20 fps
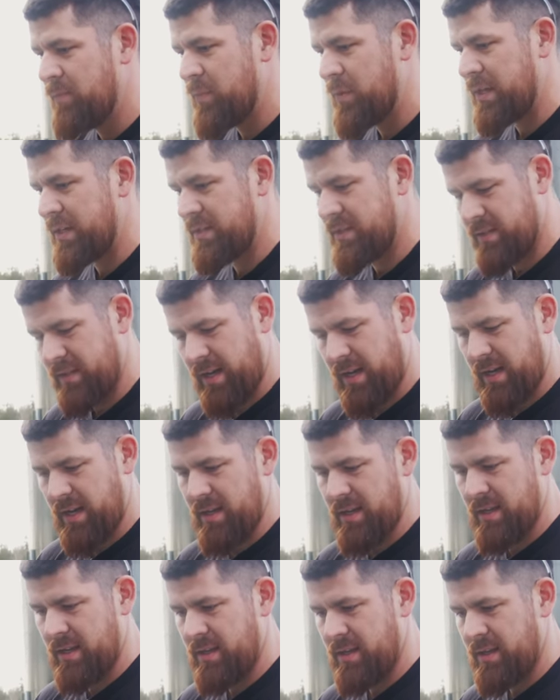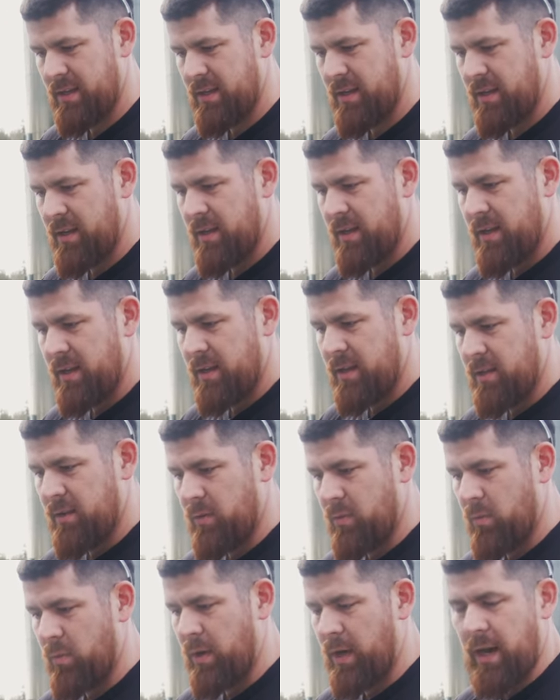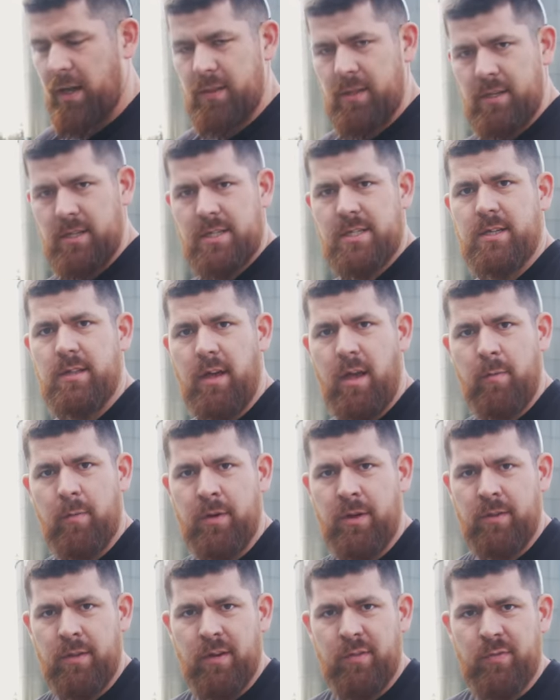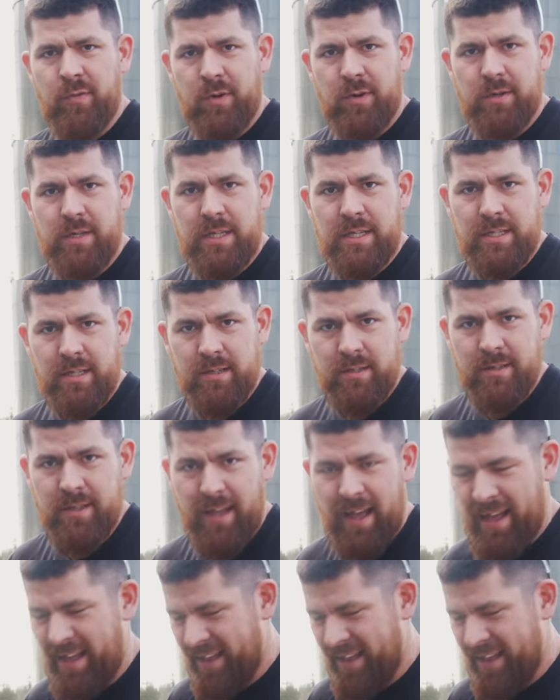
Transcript: Because we got the disclaimer in there for a reason.